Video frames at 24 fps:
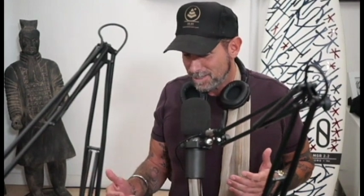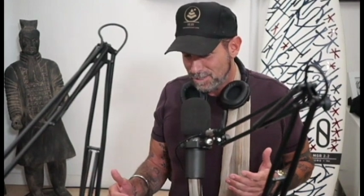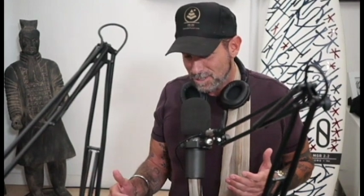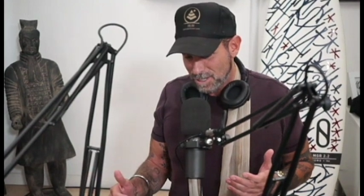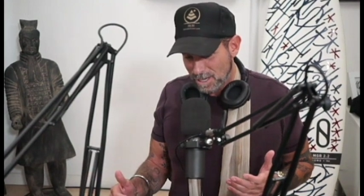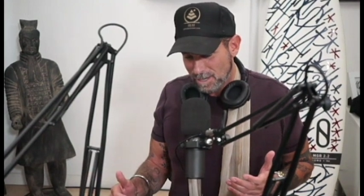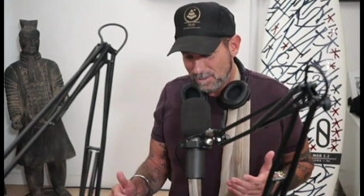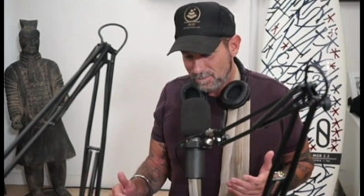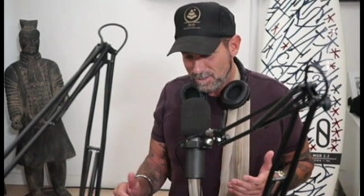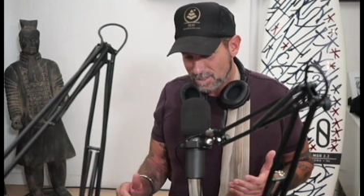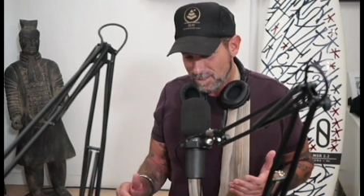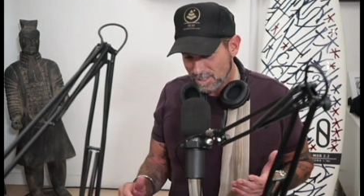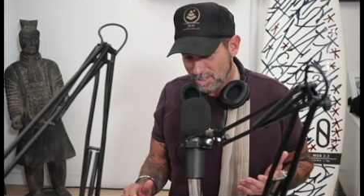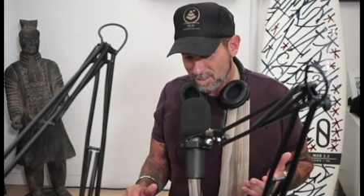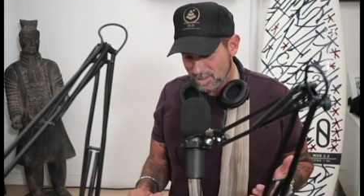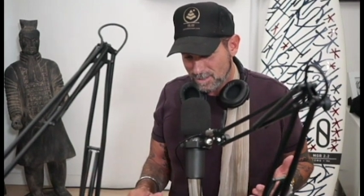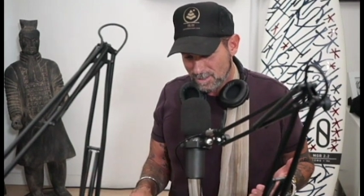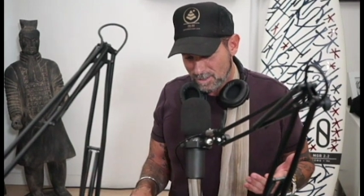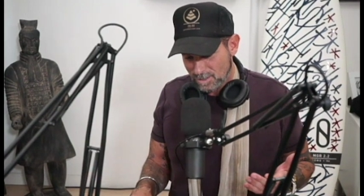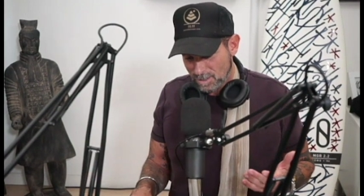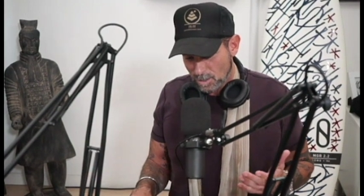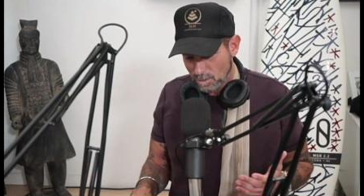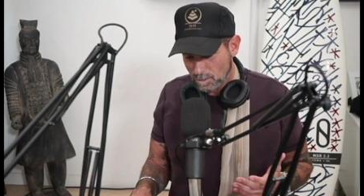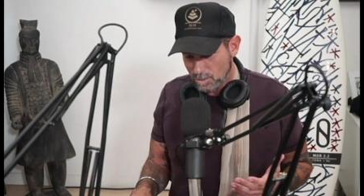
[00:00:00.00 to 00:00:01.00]
Jeff says,
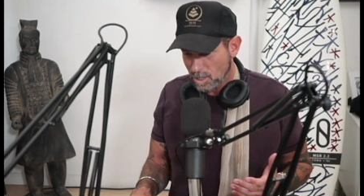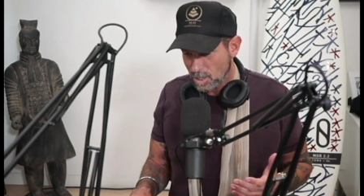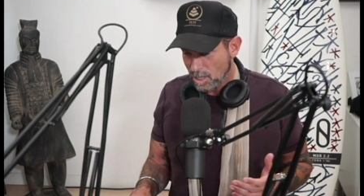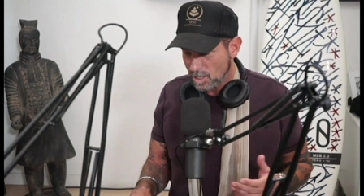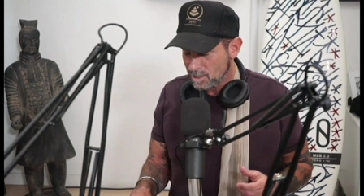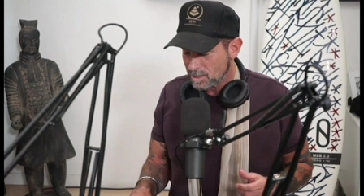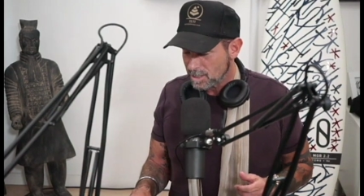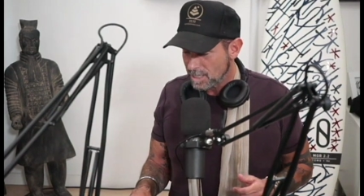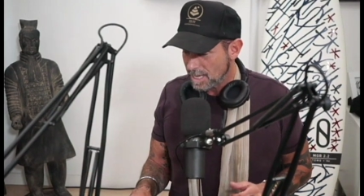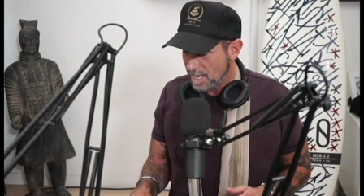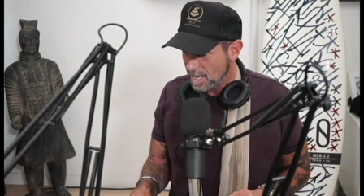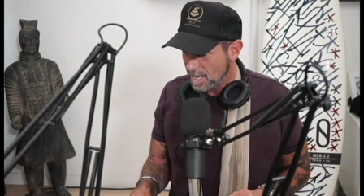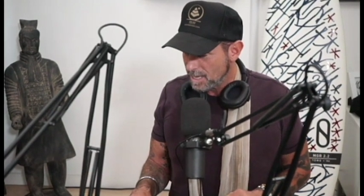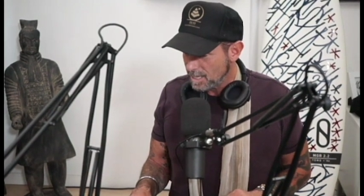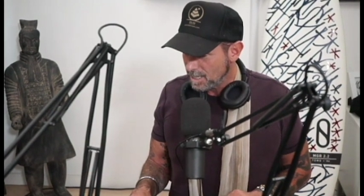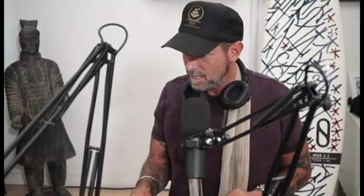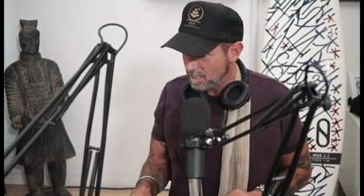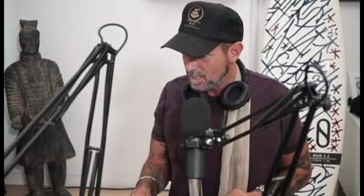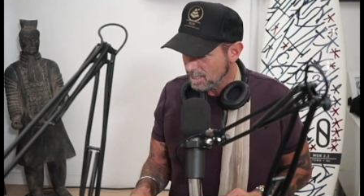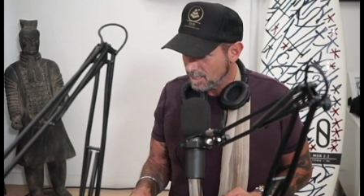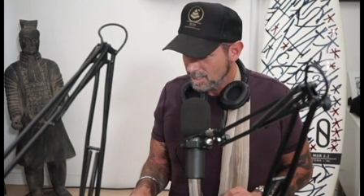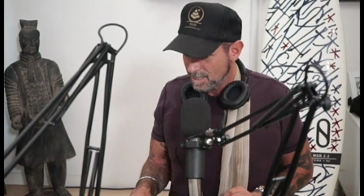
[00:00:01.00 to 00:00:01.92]
go talk to Eddie.